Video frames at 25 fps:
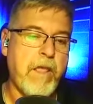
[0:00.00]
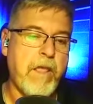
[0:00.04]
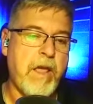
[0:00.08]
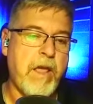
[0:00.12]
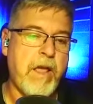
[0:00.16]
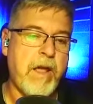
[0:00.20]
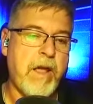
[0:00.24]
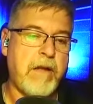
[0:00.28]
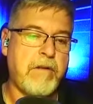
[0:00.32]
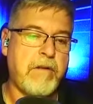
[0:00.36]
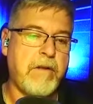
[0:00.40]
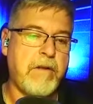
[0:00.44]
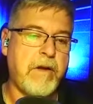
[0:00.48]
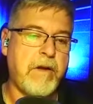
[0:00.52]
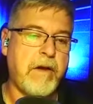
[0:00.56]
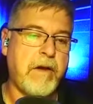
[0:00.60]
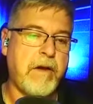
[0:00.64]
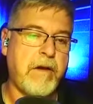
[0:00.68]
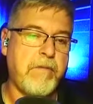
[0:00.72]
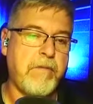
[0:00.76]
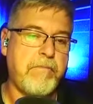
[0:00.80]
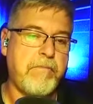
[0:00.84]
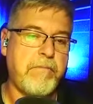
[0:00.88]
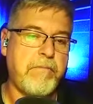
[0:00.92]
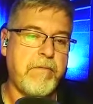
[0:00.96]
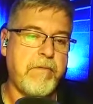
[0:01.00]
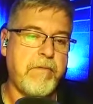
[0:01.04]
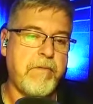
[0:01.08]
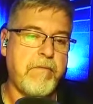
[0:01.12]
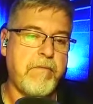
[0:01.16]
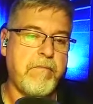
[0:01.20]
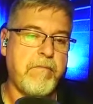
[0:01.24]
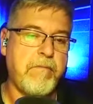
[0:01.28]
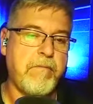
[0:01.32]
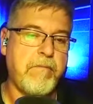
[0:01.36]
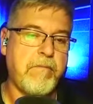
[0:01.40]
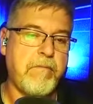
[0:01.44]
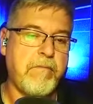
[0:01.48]
and uh,
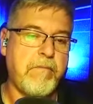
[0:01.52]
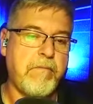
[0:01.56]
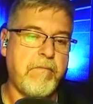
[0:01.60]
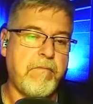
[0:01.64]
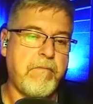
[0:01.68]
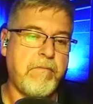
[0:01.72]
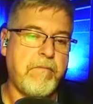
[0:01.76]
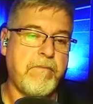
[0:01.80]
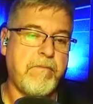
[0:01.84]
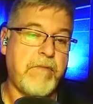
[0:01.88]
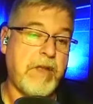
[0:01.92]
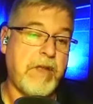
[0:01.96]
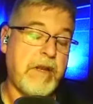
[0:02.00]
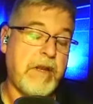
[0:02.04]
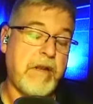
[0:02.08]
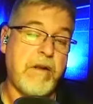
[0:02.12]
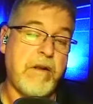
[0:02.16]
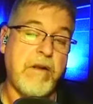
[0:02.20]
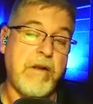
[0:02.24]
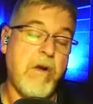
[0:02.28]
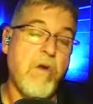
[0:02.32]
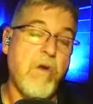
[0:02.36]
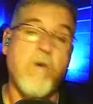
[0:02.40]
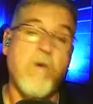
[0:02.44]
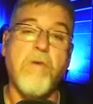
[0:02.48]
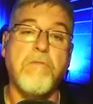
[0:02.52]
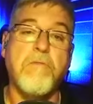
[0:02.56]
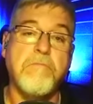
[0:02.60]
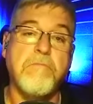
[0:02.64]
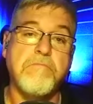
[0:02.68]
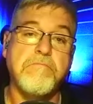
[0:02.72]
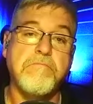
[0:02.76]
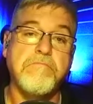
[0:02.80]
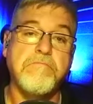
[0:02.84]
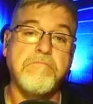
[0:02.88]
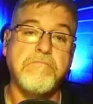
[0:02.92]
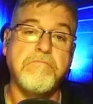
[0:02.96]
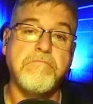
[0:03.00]
they didn't know
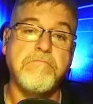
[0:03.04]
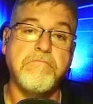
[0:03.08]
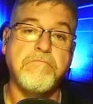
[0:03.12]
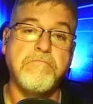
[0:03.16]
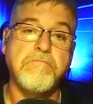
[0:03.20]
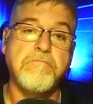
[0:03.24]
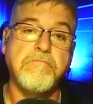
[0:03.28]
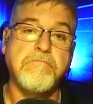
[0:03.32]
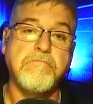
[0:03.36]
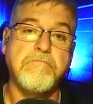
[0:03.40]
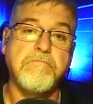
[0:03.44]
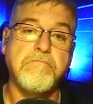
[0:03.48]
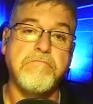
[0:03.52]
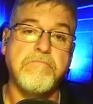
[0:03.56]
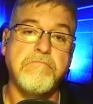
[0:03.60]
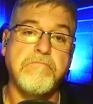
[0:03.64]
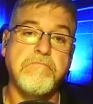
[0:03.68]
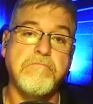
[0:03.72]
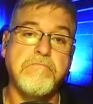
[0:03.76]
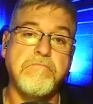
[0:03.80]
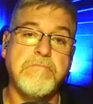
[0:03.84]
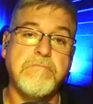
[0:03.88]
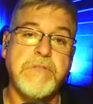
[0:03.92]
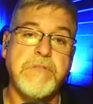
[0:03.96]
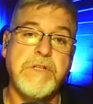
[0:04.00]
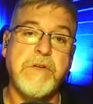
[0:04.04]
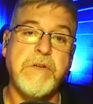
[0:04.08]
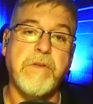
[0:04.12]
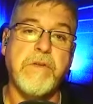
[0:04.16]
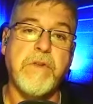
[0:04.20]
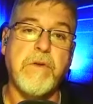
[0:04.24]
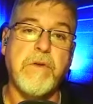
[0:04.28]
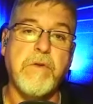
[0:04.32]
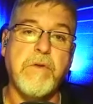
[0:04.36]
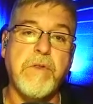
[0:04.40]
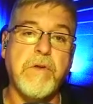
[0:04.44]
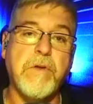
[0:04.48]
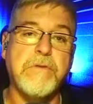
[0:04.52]
you know
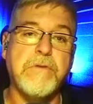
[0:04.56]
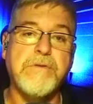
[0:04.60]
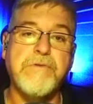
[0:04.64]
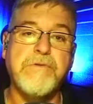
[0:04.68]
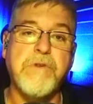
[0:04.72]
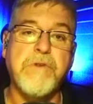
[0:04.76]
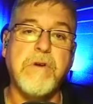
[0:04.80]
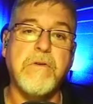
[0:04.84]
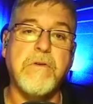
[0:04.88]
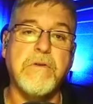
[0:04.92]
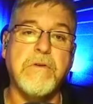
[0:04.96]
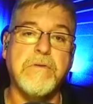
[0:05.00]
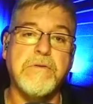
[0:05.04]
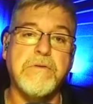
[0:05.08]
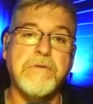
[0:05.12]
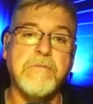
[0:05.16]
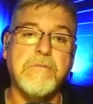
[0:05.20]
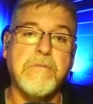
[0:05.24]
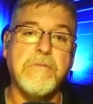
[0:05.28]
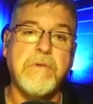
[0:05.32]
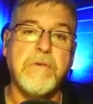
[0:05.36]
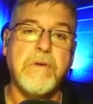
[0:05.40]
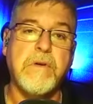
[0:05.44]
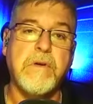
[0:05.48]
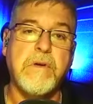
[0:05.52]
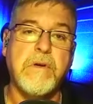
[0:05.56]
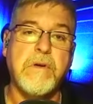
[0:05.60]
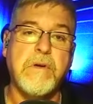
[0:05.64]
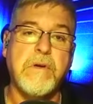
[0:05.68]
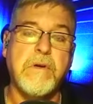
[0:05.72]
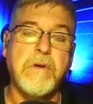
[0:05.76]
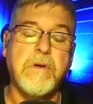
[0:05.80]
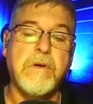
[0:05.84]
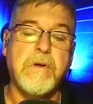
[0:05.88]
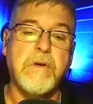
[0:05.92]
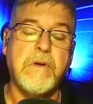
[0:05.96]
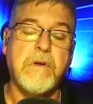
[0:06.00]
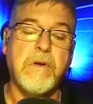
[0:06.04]
there were those struggles
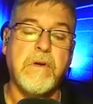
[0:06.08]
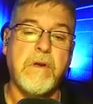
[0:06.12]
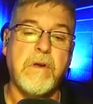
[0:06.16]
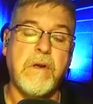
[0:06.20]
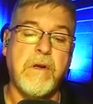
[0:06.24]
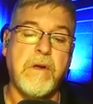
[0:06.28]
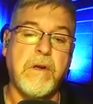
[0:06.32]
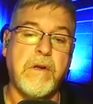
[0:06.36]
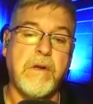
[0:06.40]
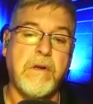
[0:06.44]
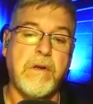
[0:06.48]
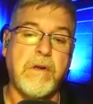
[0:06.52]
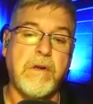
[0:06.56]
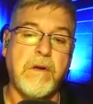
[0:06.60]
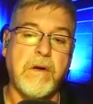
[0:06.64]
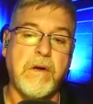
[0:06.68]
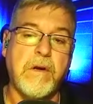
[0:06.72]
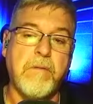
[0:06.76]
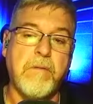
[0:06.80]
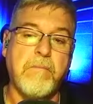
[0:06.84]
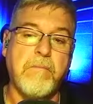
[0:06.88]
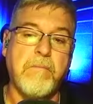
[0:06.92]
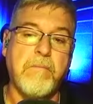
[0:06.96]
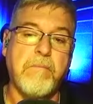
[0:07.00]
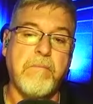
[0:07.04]
and um,